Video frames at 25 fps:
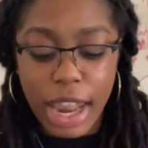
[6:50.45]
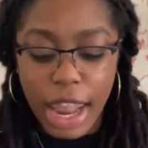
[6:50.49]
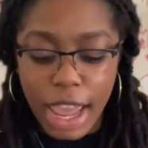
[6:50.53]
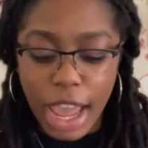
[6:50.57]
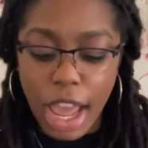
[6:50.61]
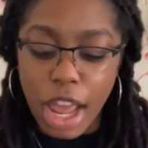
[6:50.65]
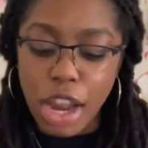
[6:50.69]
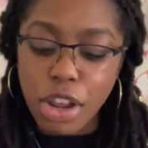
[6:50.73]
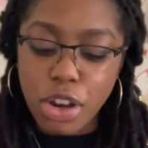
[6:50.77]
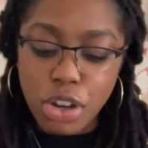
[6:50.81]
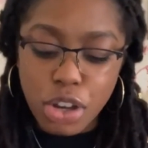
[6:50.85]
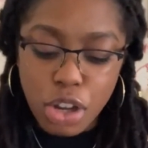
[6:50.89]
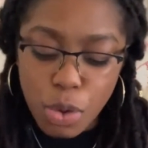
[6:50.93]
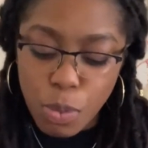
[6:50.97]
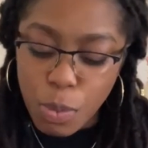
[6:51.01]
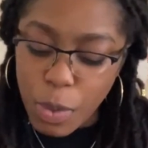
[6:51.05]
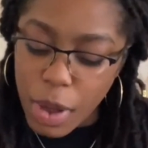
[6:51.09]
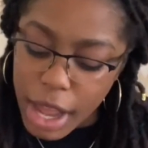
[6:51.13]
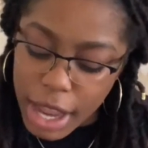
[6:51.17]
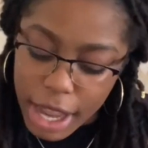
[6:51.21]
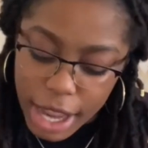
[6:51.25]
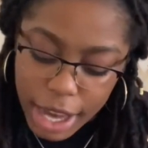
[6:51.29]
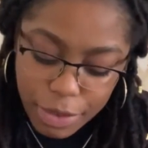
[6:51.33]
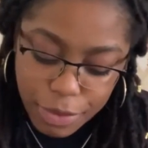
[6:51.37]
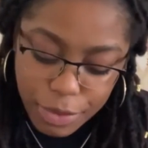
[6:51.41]
Like, I don't know
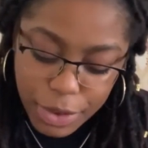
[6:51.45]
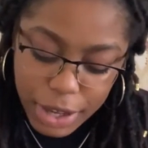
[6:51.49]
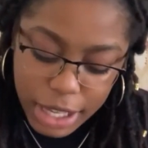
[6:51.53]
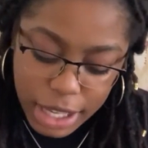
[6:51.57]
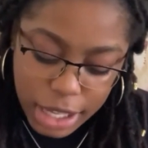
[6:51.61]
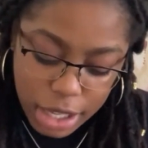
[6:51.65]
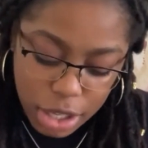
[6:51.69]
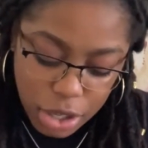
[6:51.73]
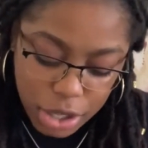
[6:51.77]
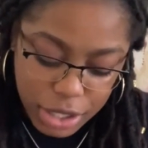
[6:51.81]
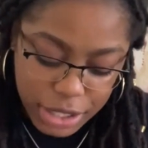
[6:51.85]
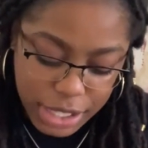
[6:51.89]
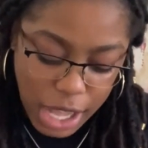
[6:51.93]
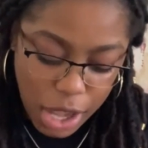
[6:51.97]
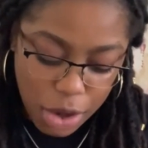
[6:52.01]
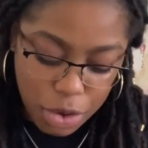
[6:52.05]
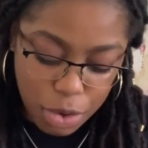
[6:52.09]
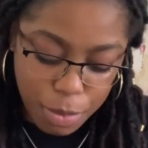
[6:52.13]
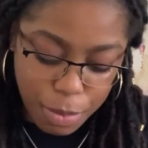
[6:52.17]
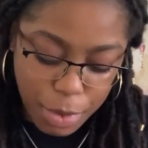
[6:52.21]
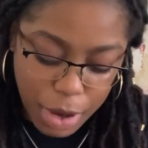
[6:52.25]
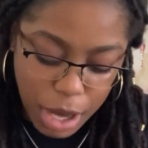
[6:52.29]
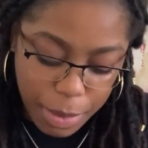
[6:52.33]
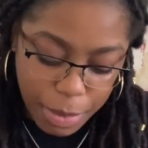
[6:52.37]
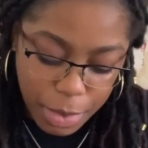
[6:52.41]
why I really looked down
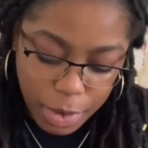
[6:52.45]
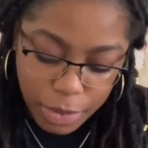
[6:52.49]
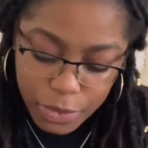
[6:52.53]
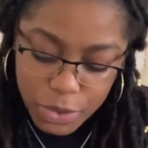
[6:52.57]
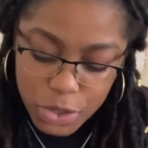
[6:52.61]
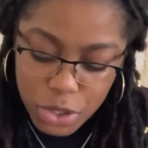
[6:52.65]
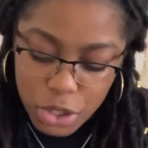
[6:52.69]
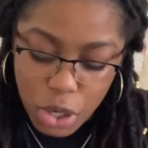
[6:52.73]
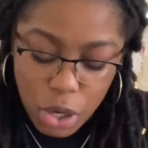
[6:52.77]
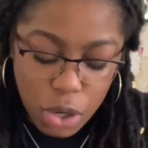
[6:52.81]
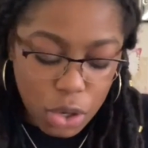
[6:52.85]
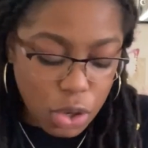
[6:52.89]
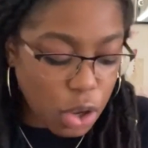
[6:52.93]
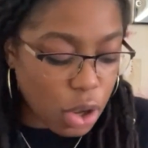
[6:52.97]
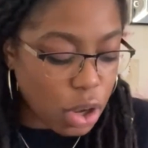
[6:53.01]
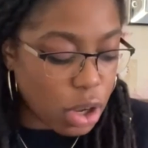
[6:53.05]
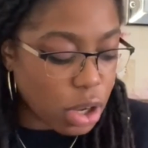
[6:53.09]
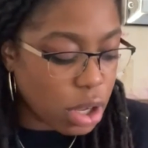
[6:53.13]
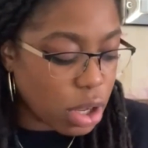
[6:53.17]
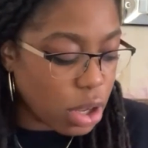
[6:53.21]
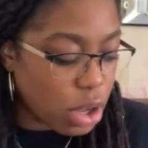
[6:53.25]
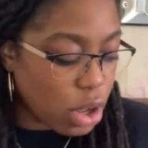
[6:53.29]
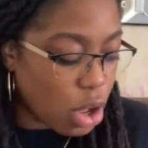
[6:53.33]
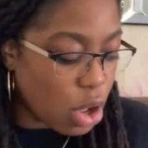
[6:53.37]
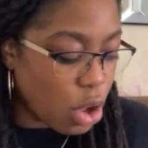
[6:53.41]
on Primark for so long.